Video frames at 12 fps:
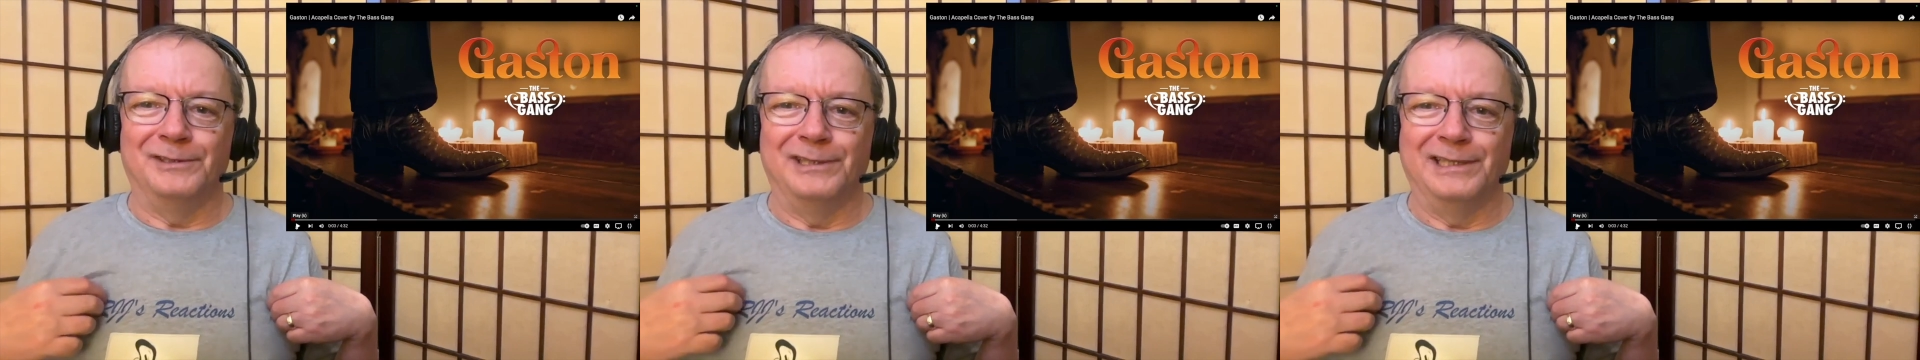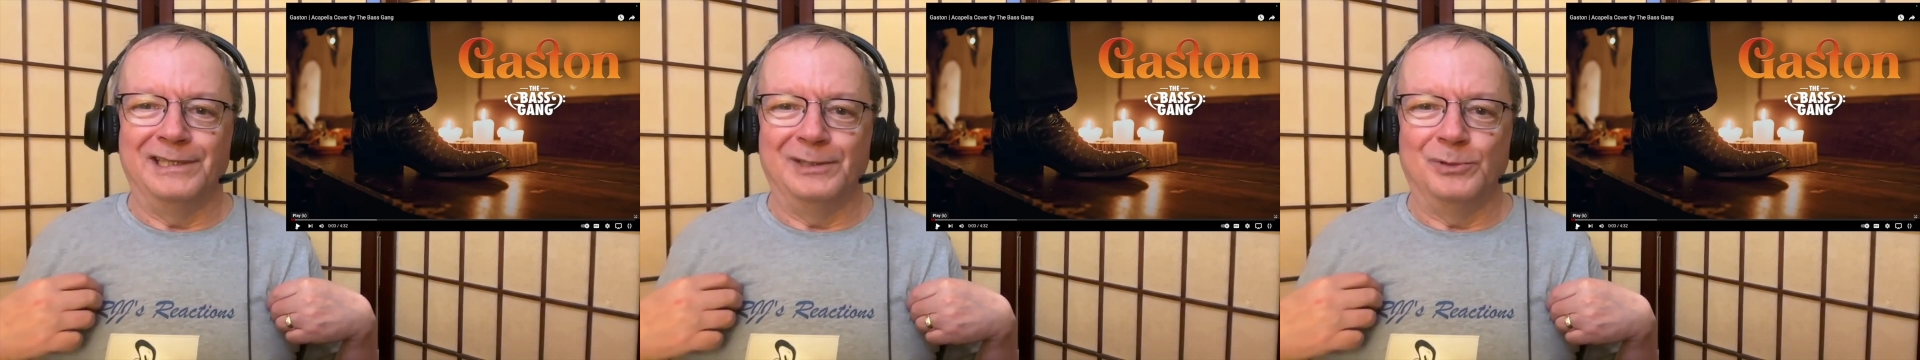or
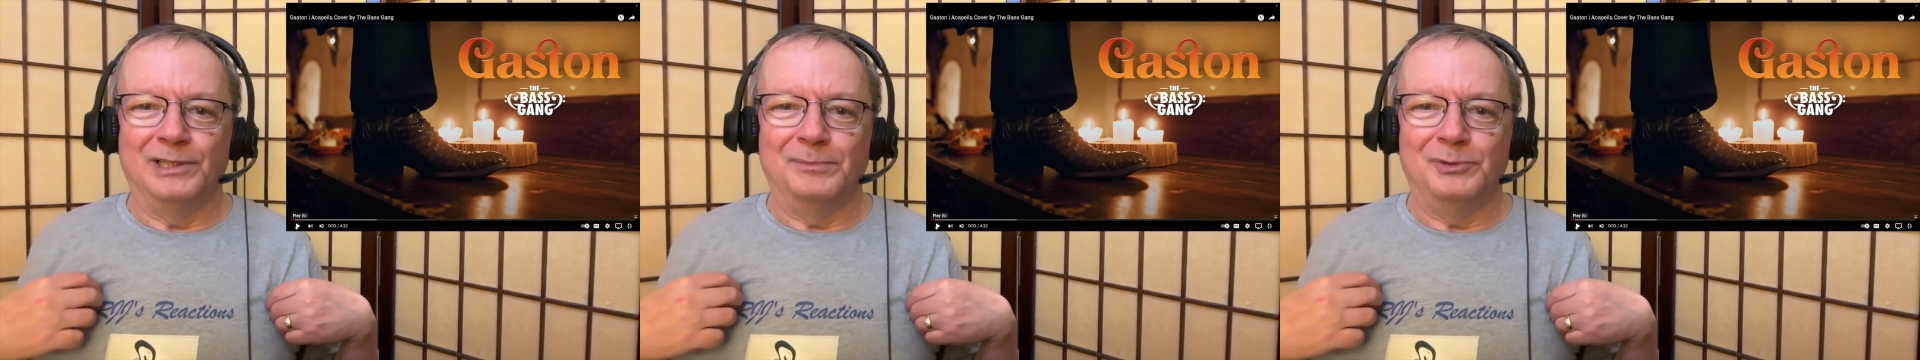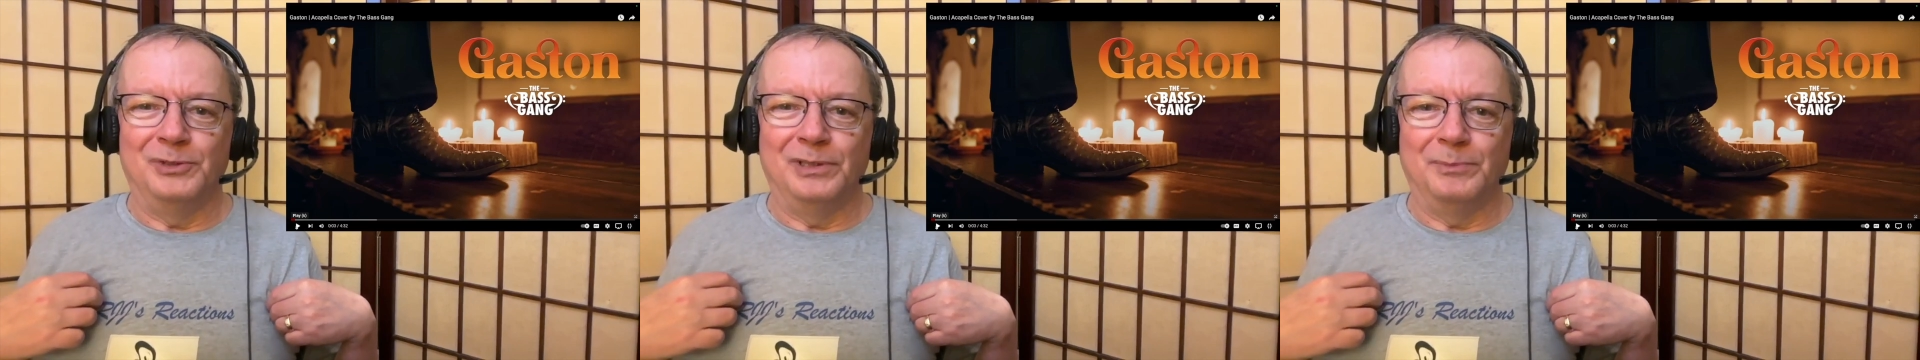anything when I'm
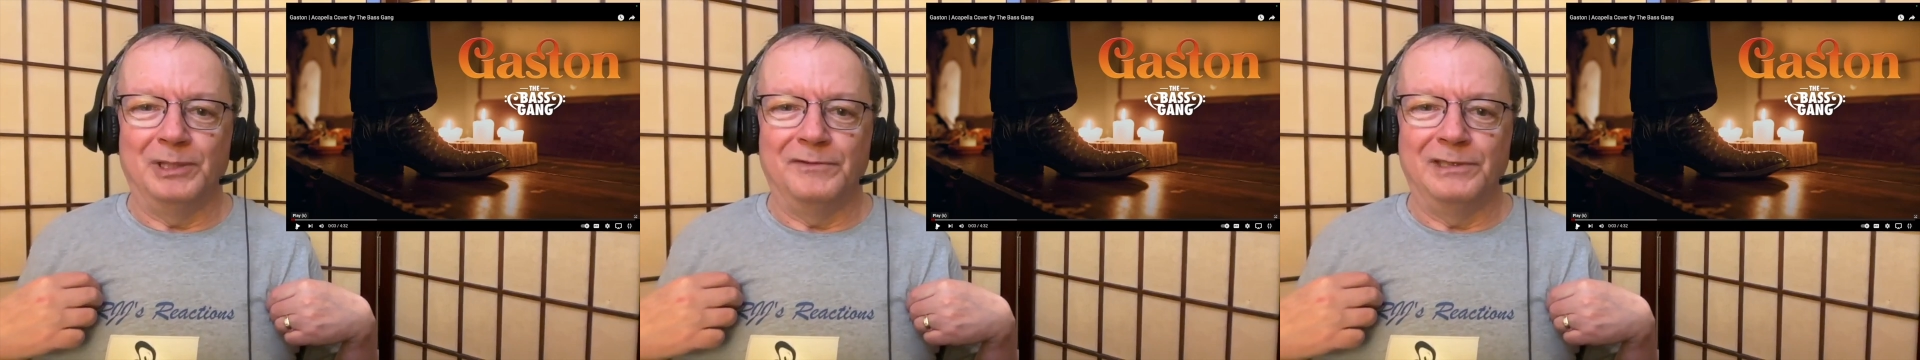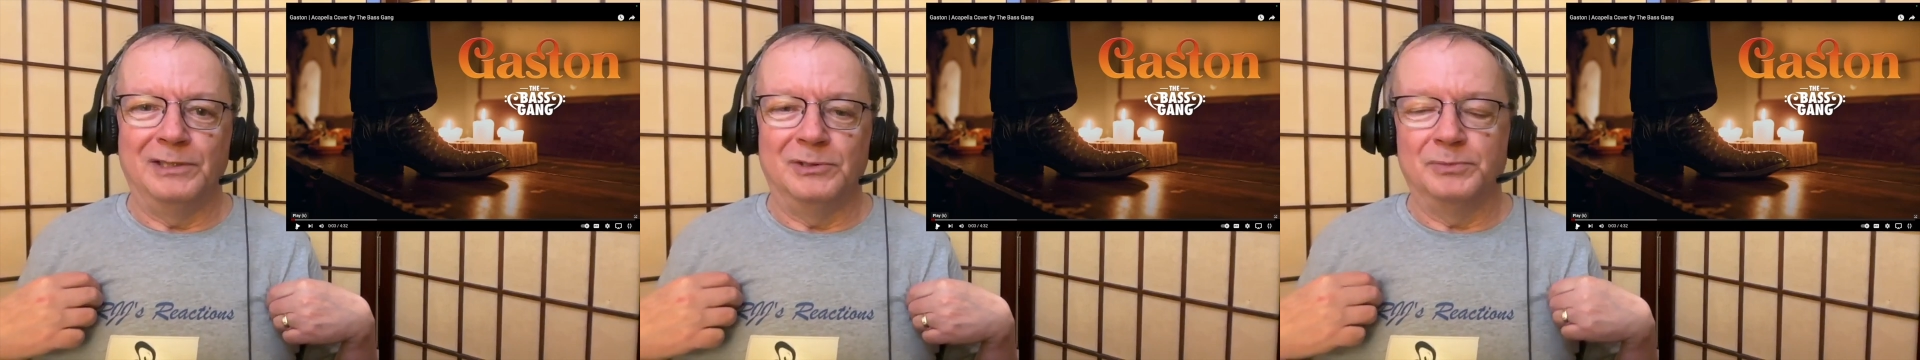doing my
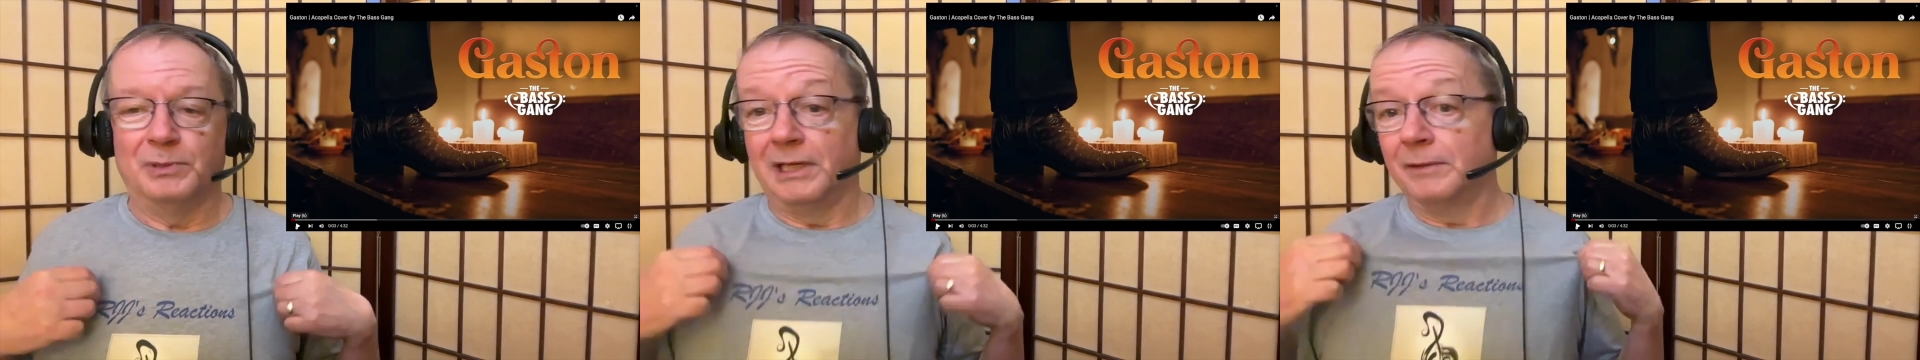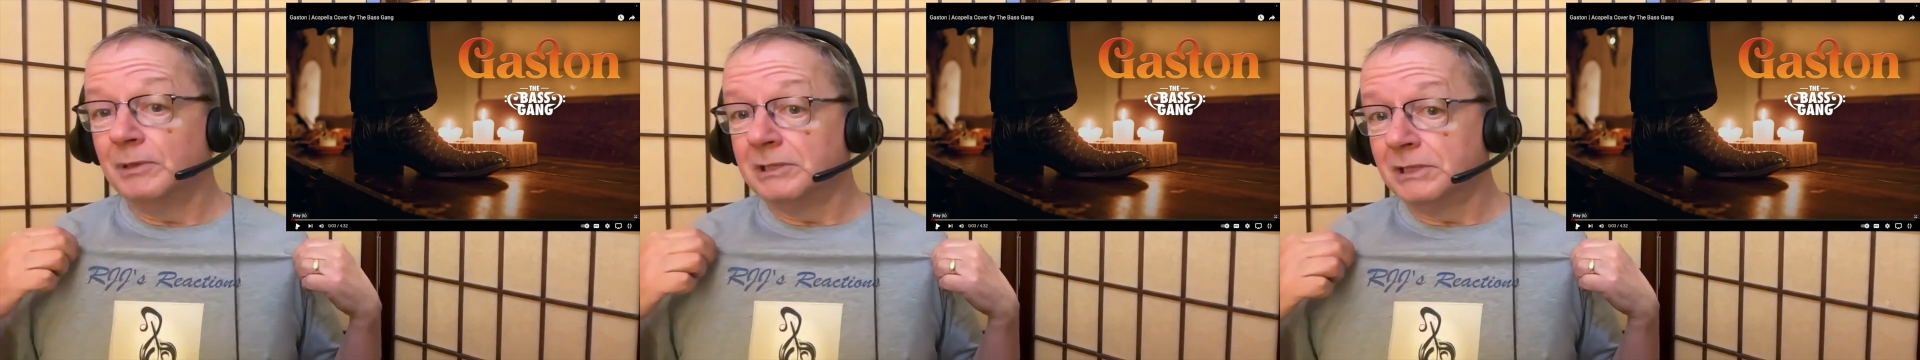videos, but I
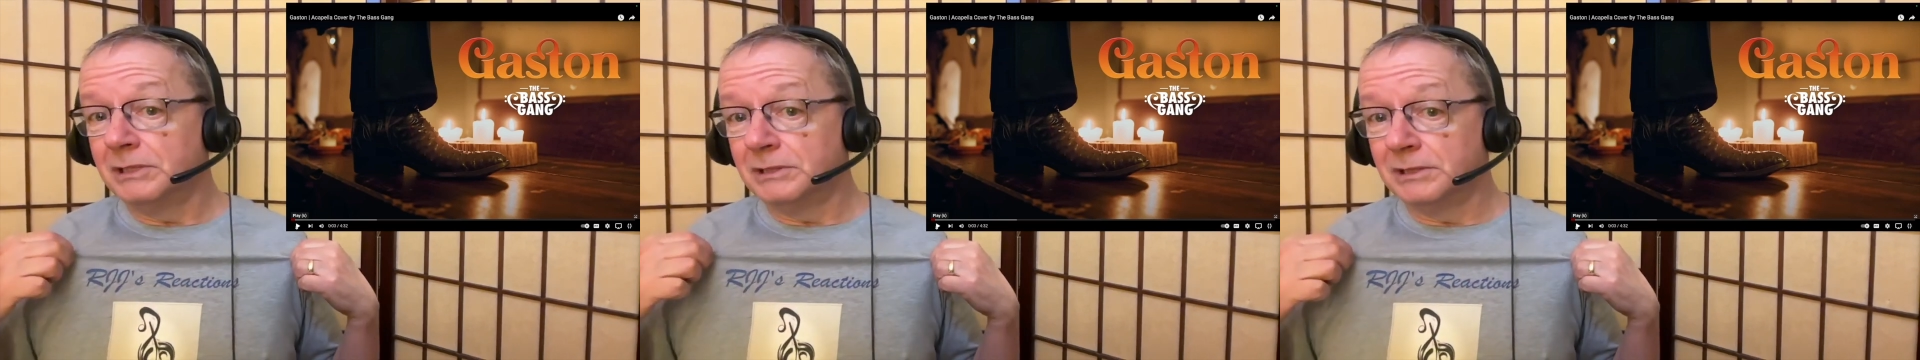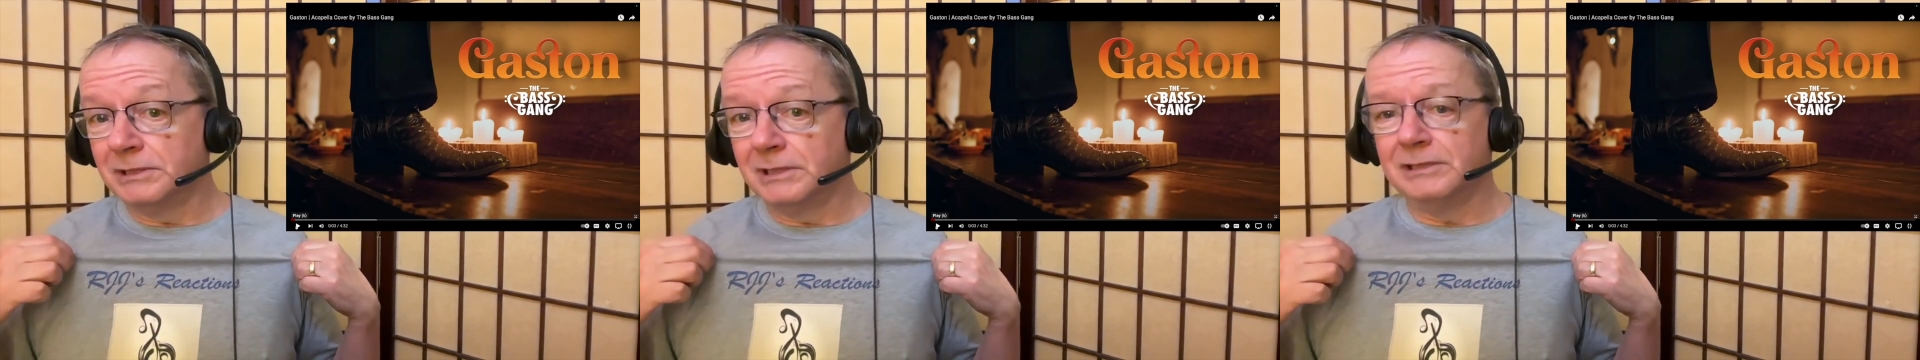have my
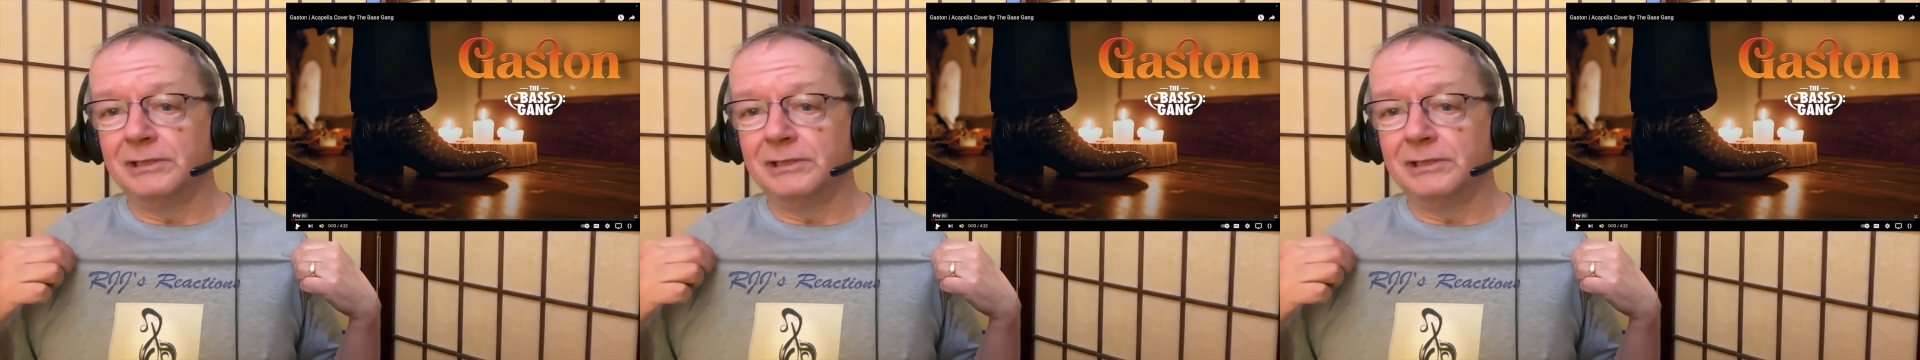t-shirt on.